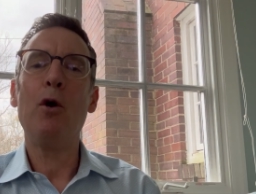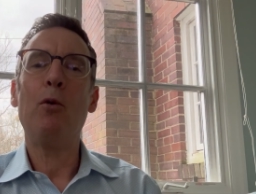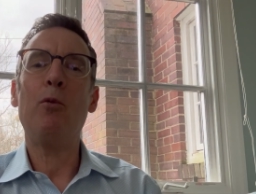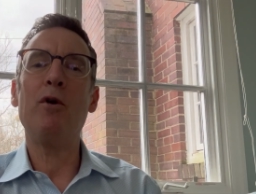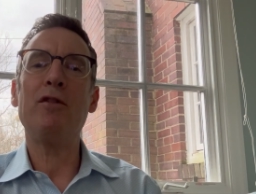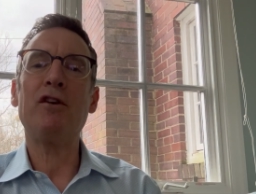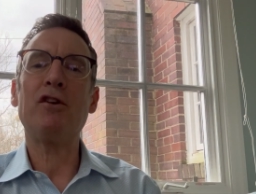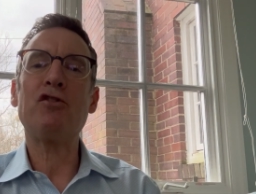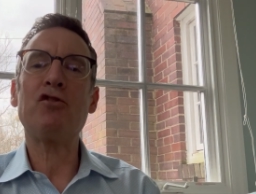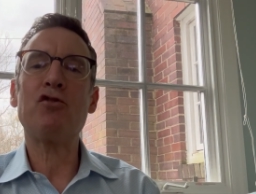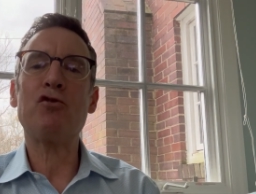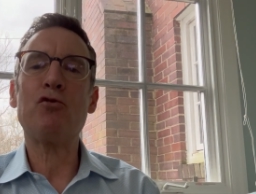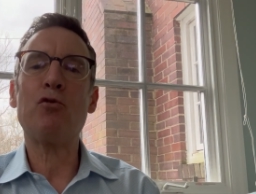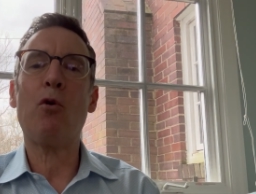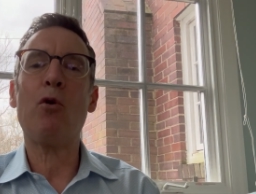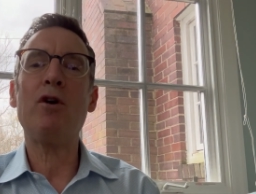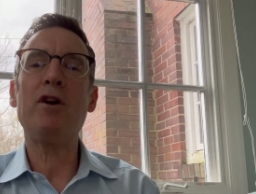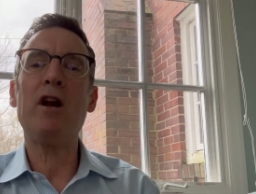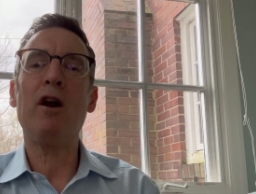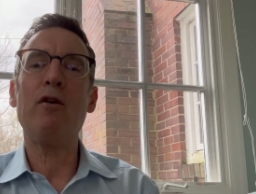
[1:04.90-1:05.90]
with
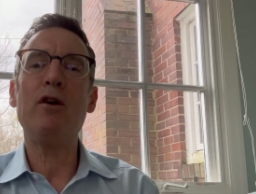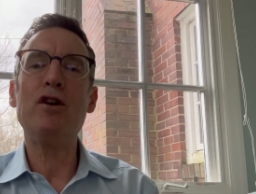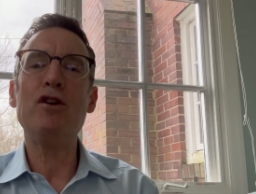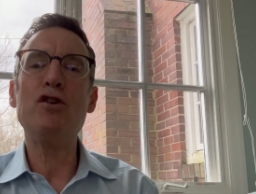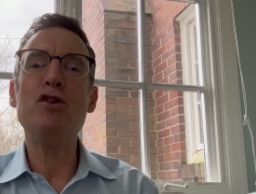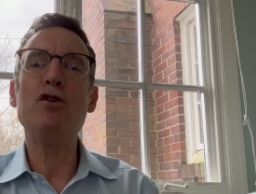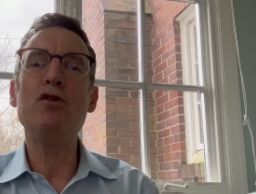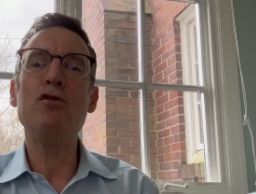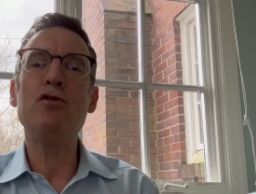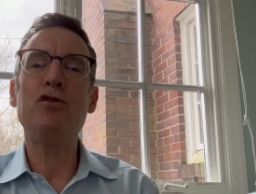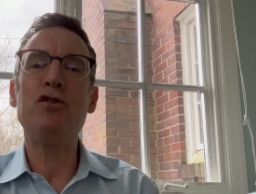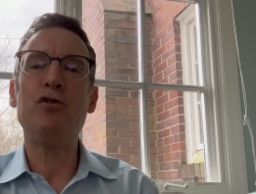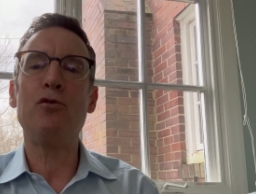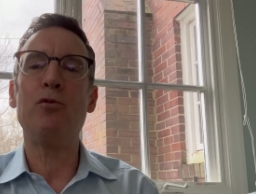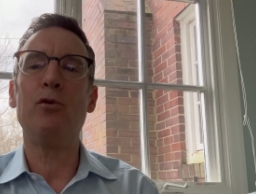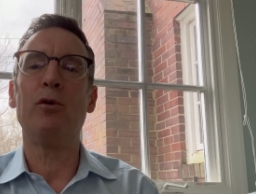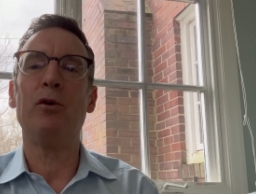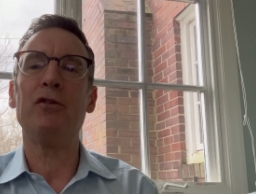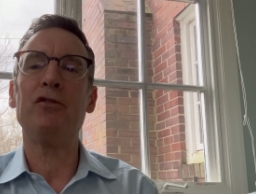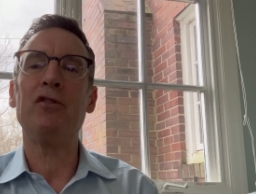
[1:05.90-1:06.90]
extraordinary new
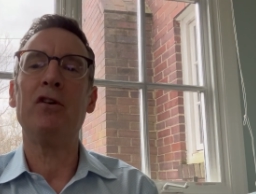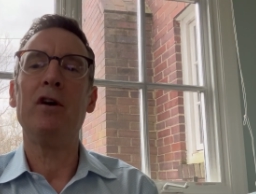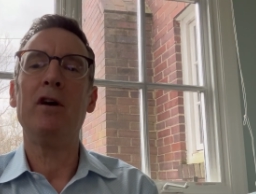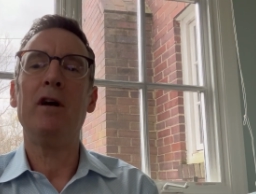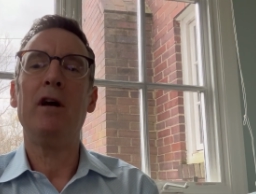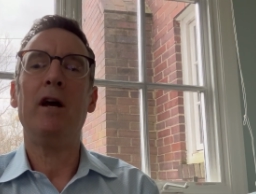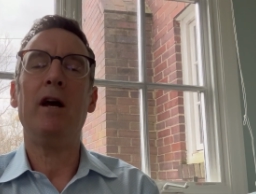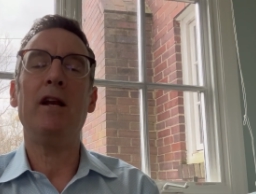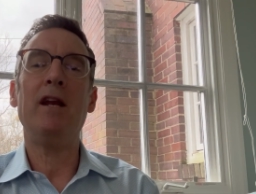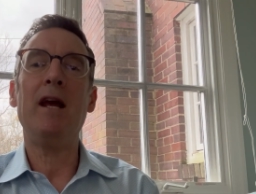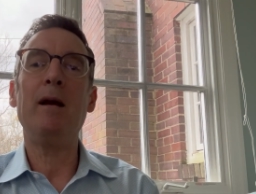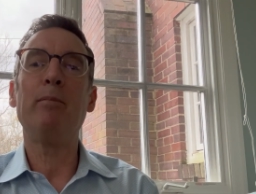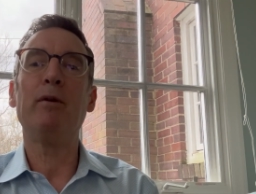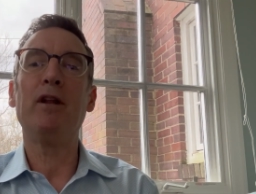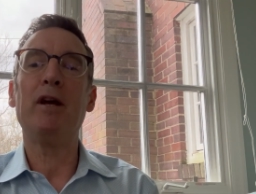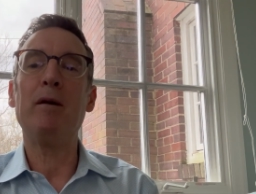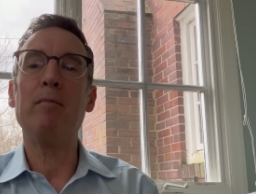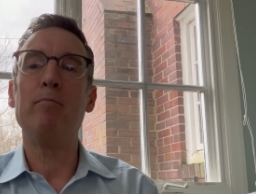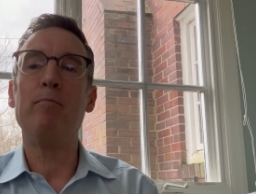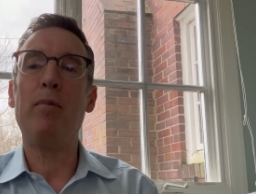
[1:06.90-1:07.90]
tools
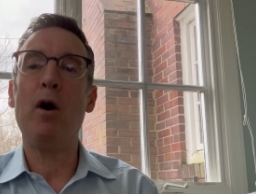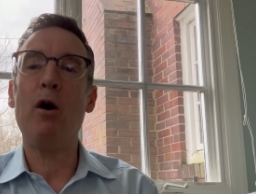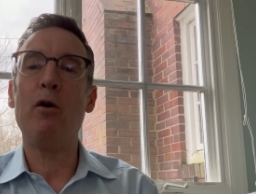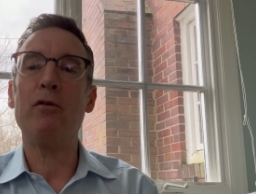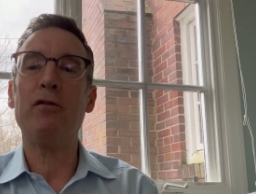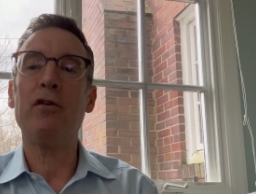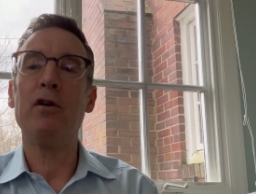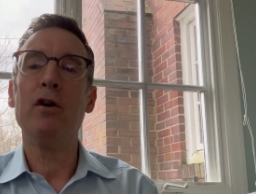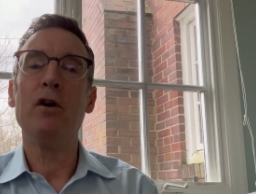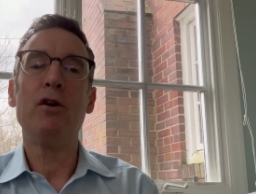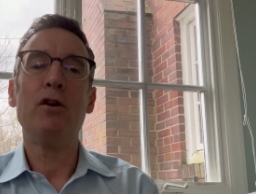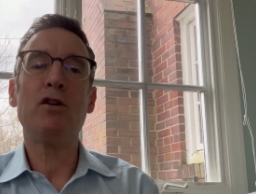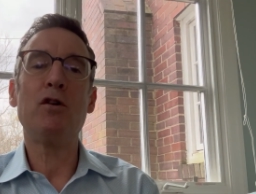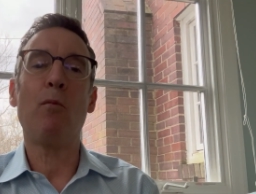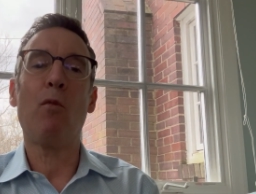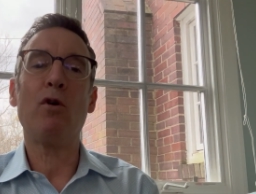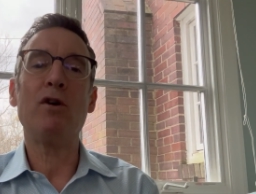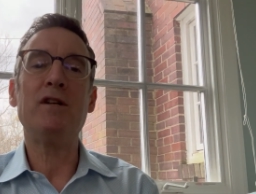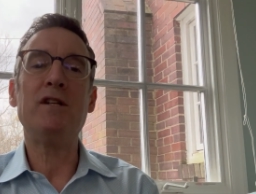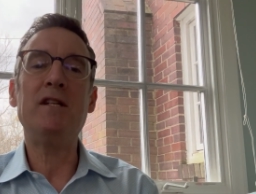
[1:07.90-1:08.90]
enabling both to
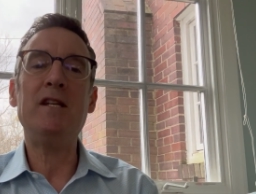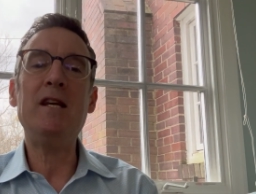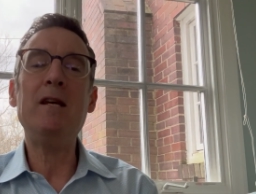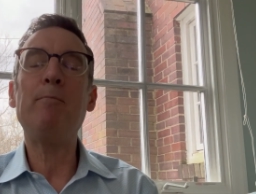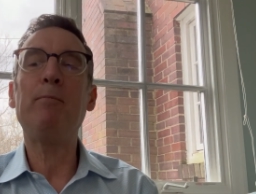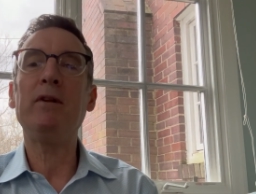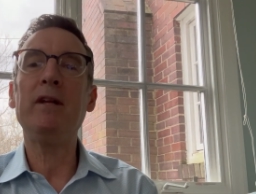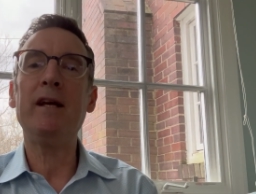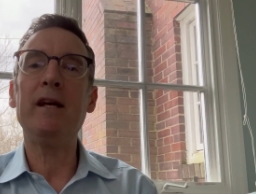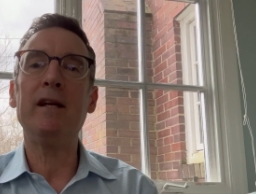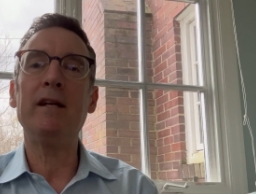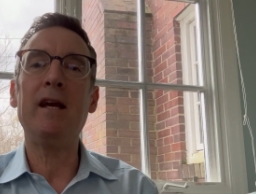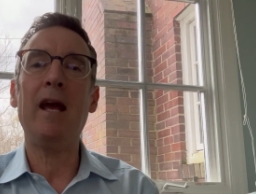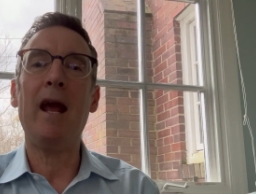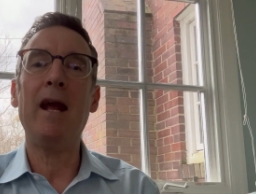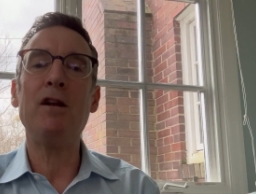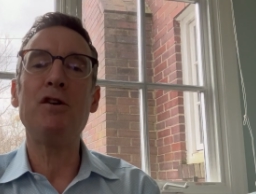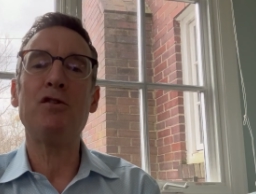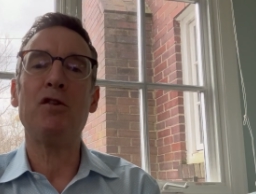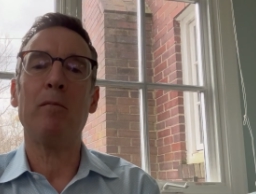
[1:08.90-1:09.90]
more deeply
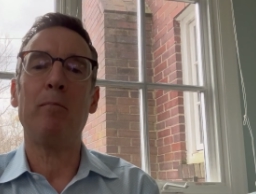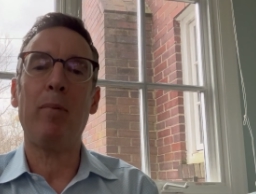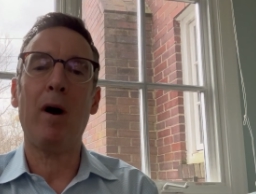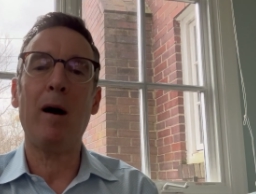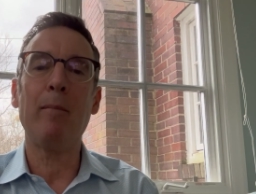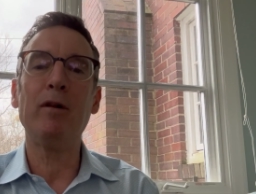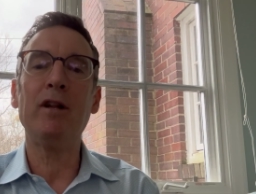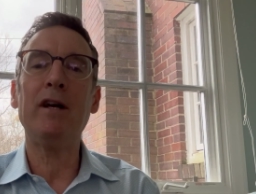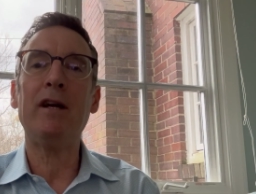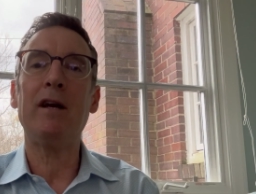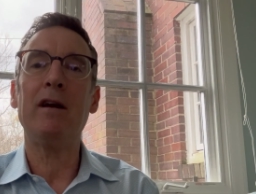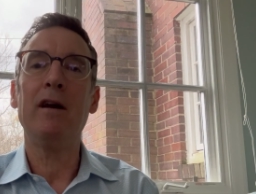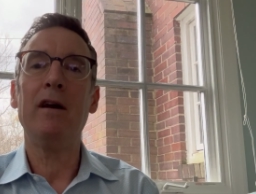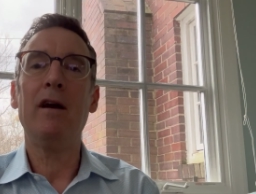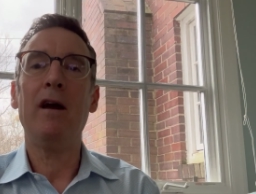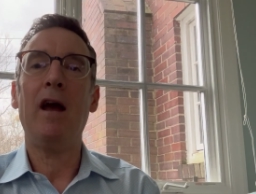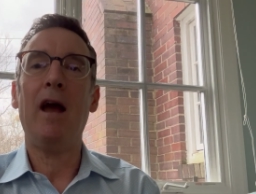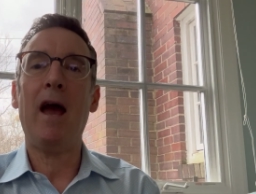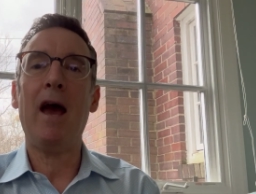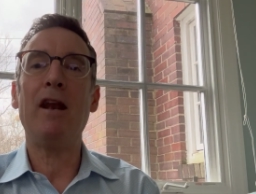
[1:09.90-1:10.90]
engage the public
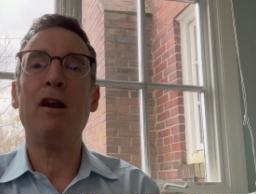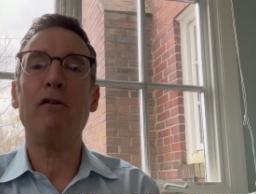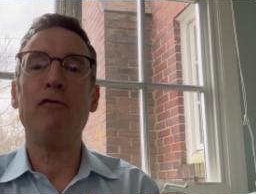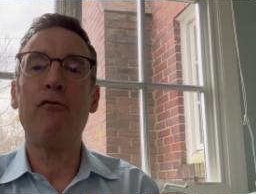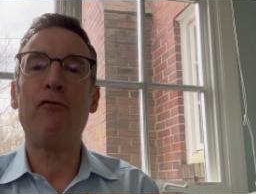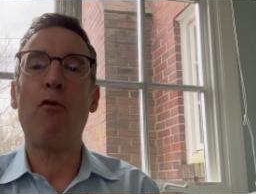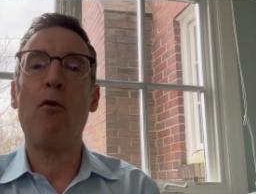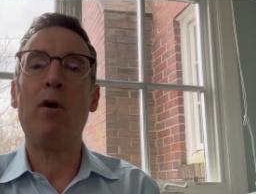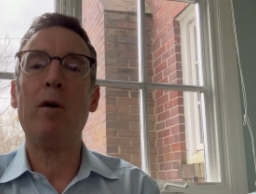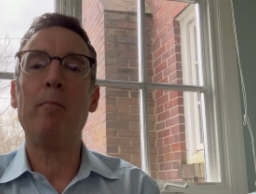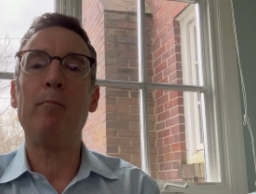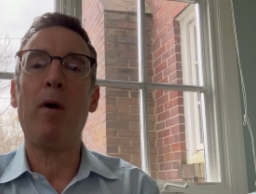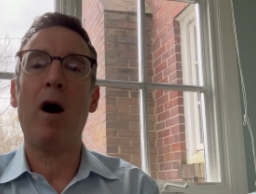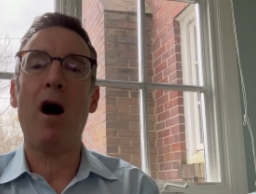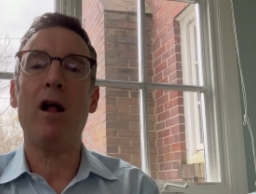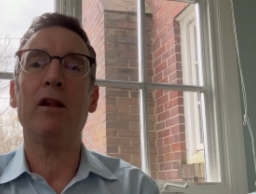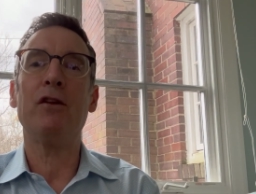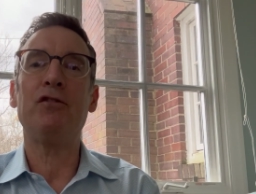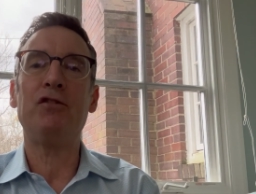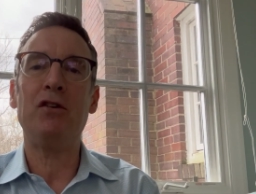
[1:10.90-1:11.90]
and inform
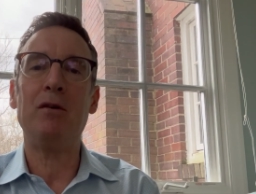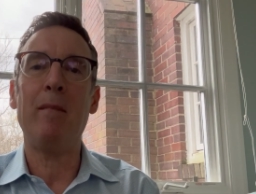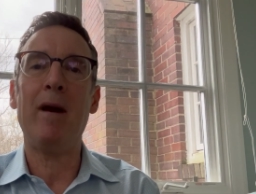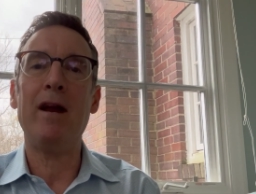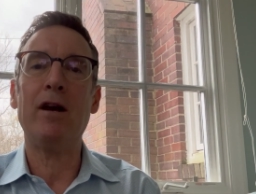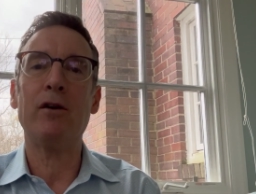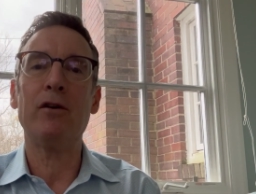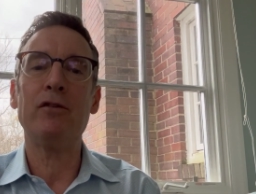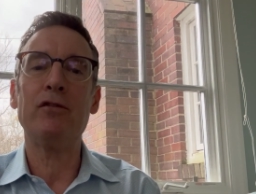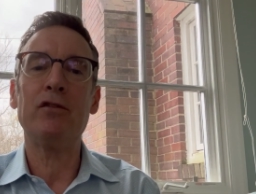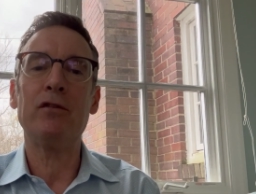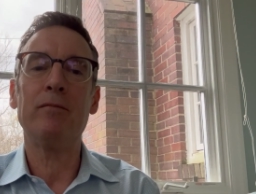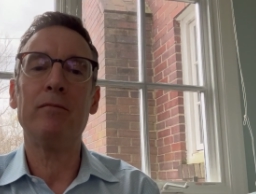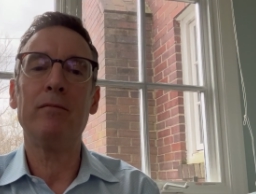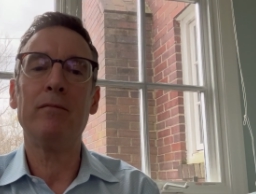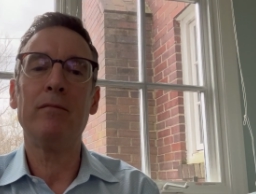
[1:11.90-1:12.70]
policymakers.